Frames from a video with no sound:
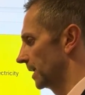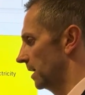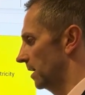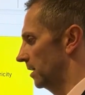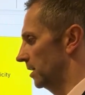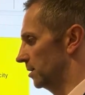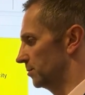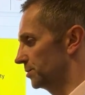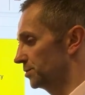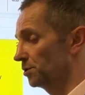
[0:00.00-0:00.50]

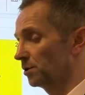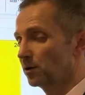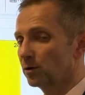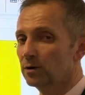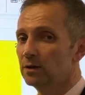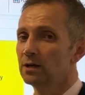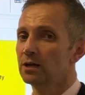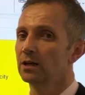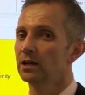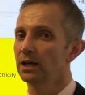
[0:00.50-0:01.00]
And I'm sure
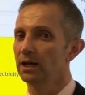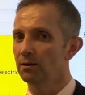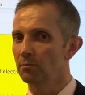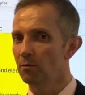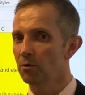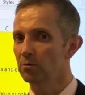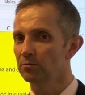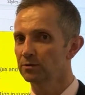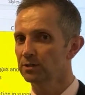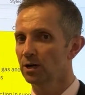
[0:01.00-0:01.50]
it
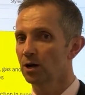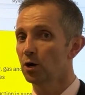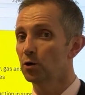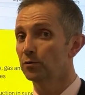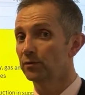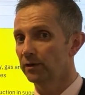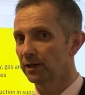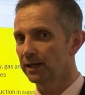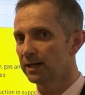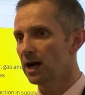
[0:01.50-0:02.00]
won't
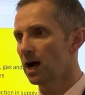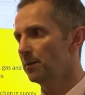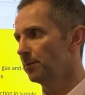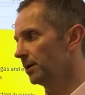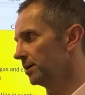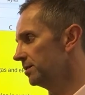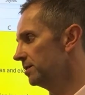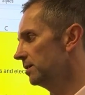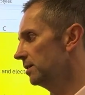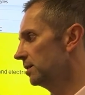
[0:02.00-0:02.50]
hopefully
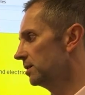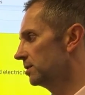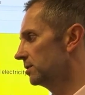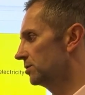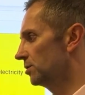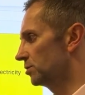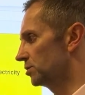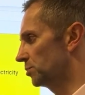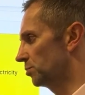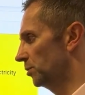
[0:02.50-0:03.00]
happen,
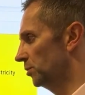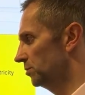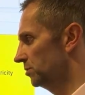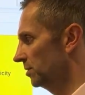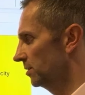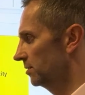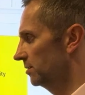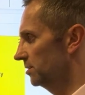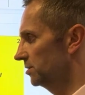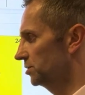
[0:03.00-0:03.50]
touch wood,
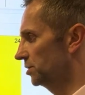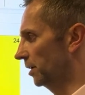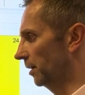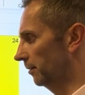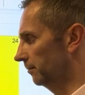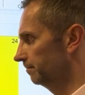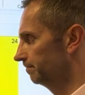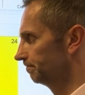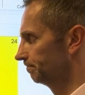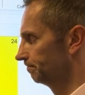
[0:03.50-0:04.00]
this year.